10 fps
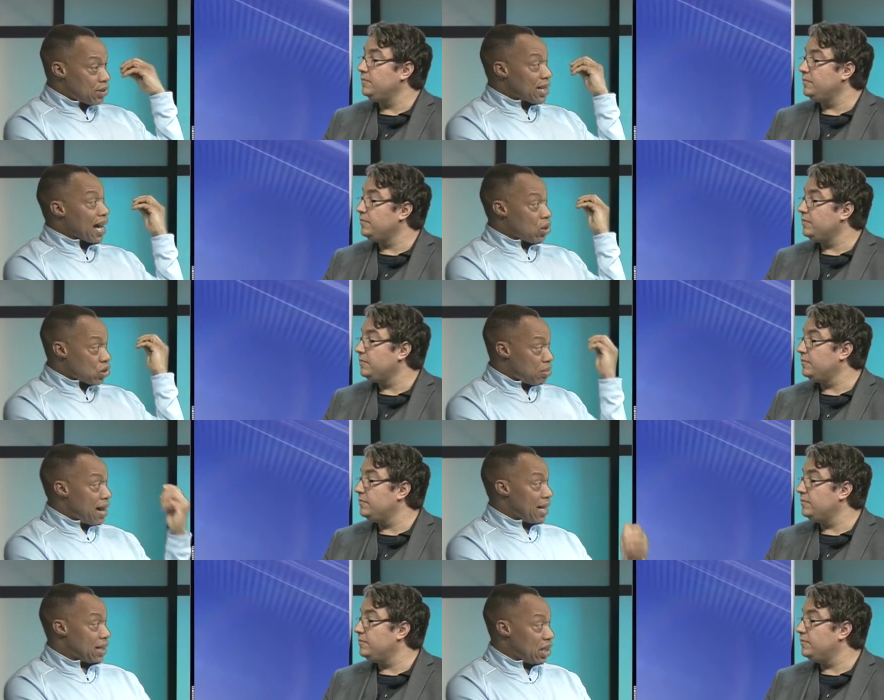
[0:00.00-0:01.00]

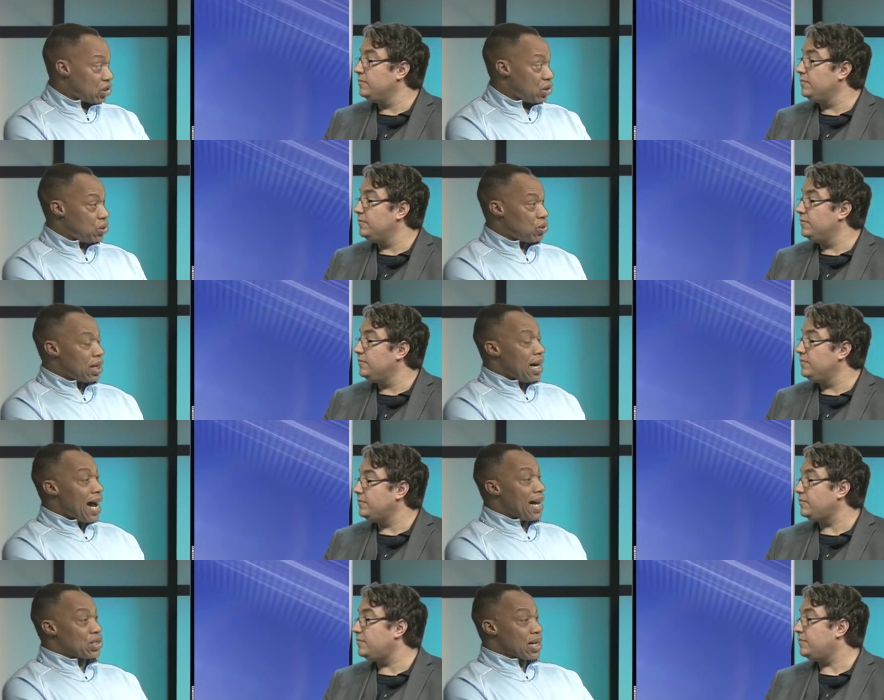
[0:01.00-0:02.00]
Speaker 1: psychosomatic issues.
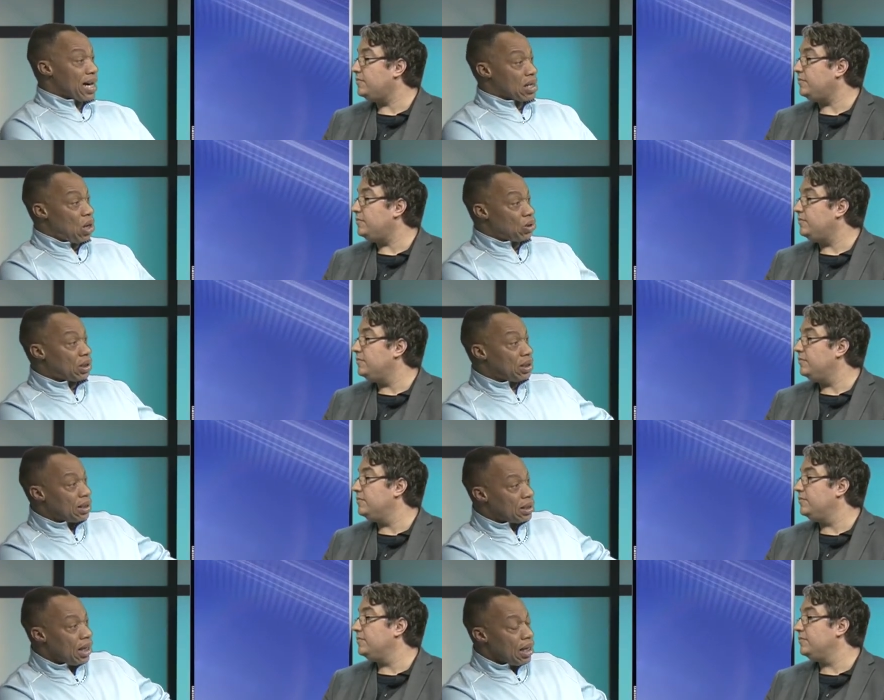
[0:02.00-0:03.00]
I had
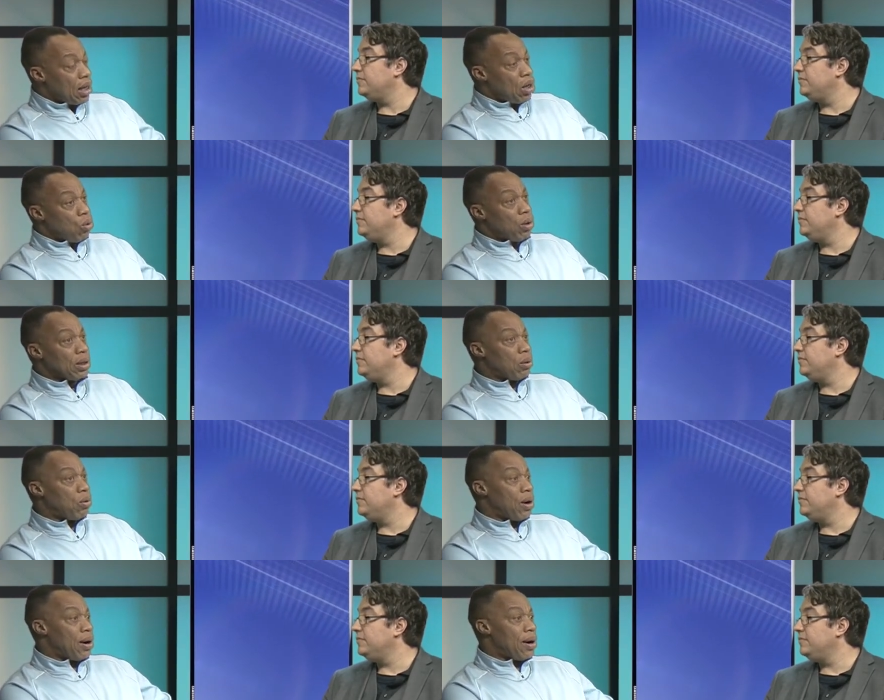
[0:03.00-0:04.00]
psychosis where,
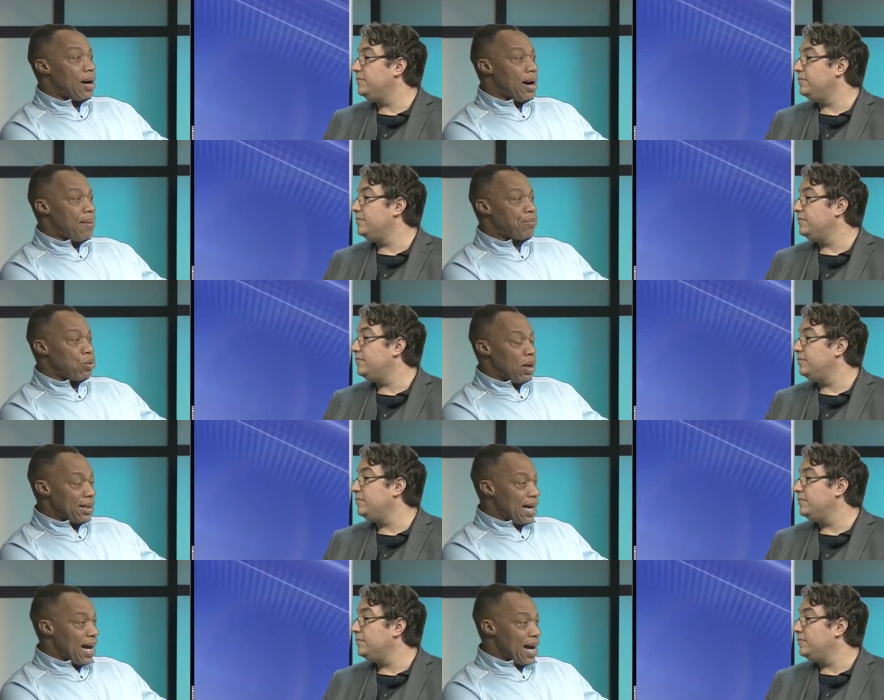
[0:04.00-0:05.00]
where um,
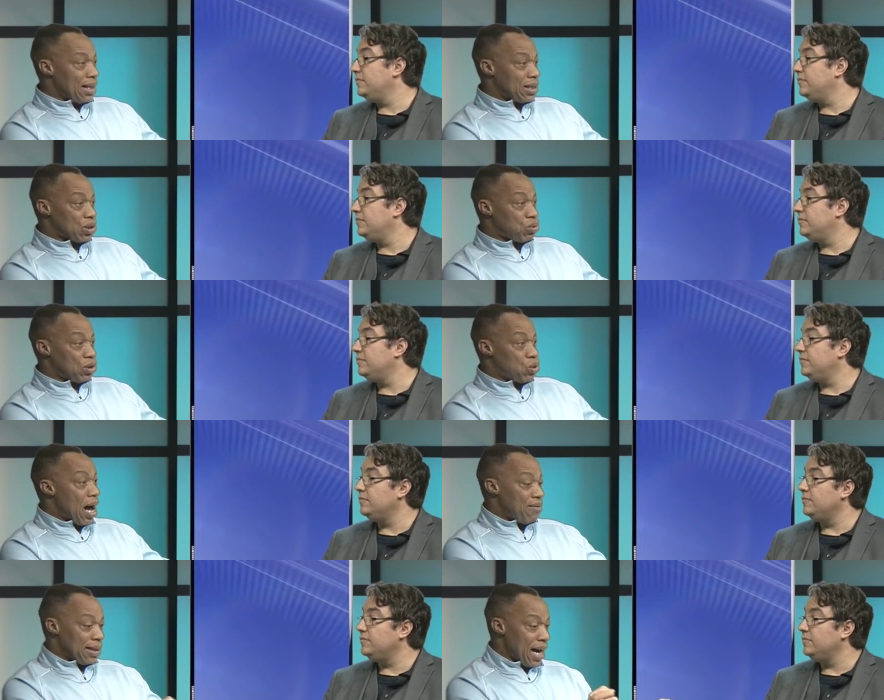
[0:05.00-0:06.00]
one day I just was
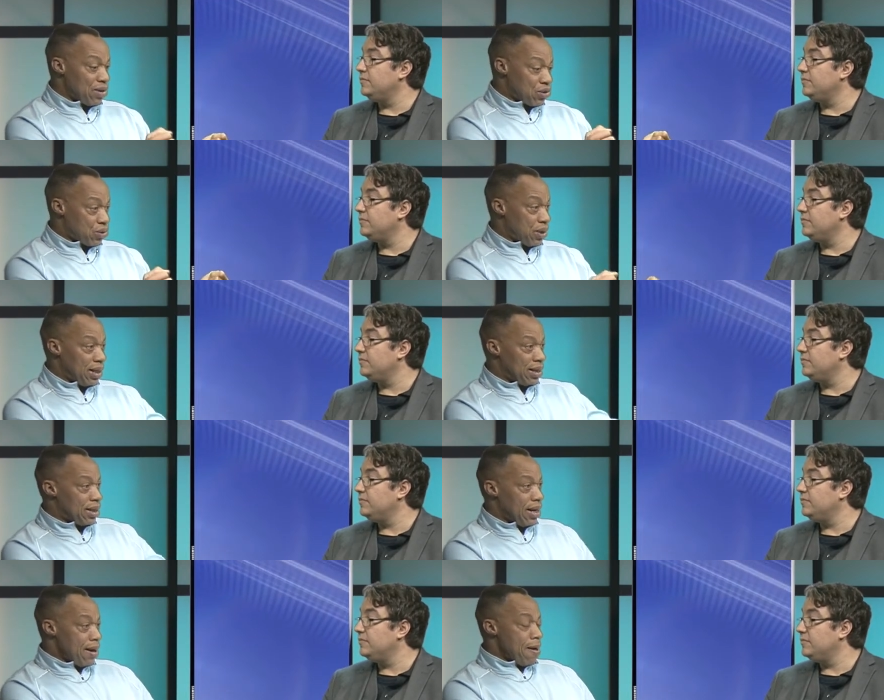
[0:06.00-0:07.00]
driving down the street
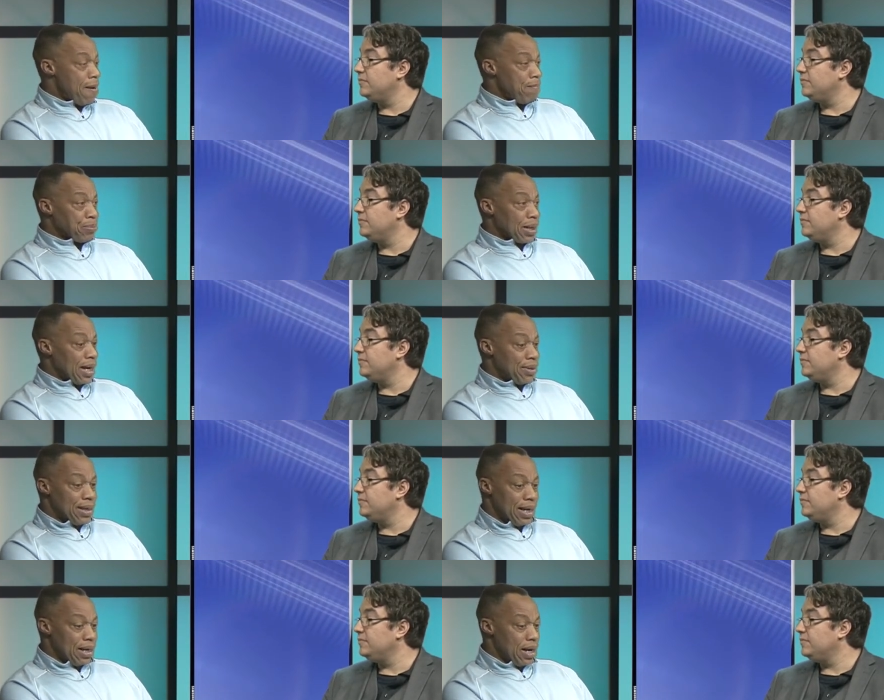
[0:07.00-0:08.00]

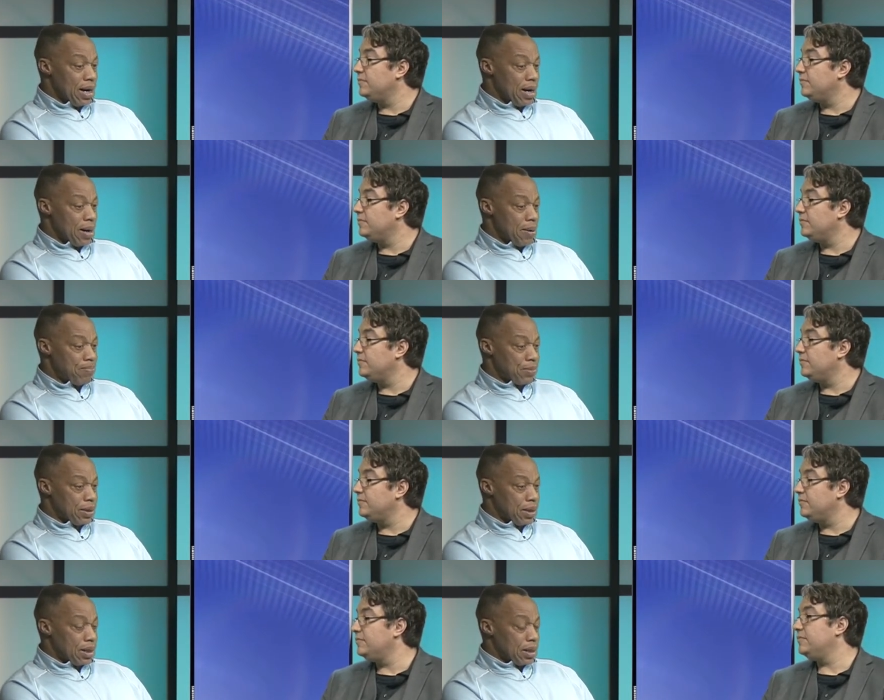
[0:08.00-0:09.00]
and then um,
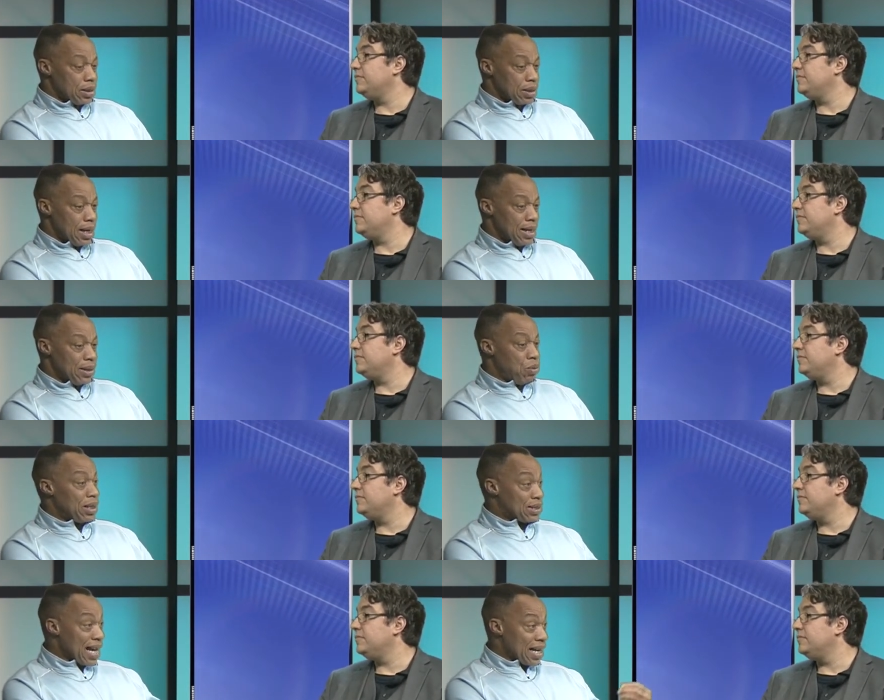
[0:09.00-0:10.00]
and then
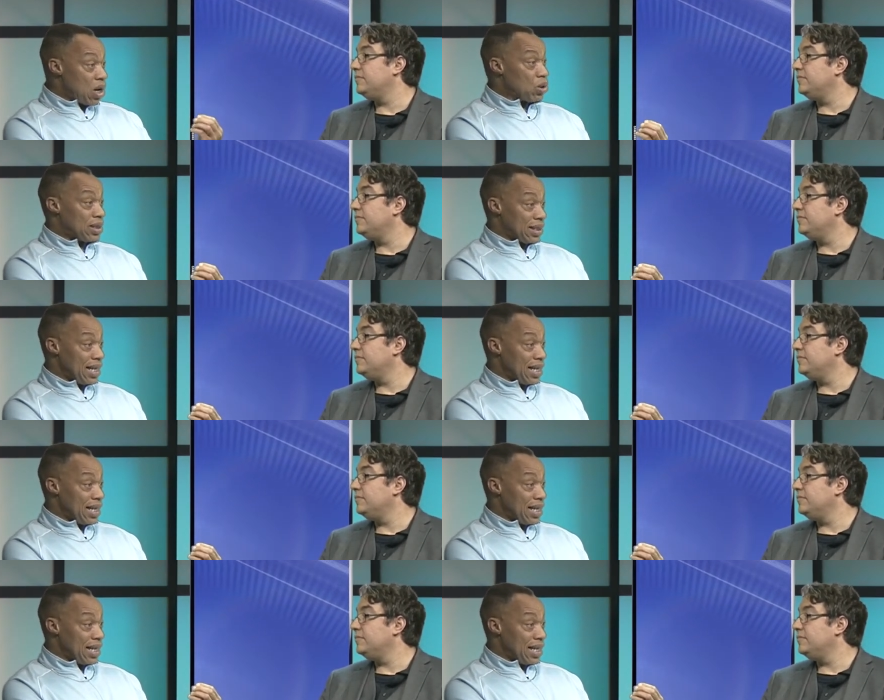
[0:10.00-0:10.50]
when the psychosis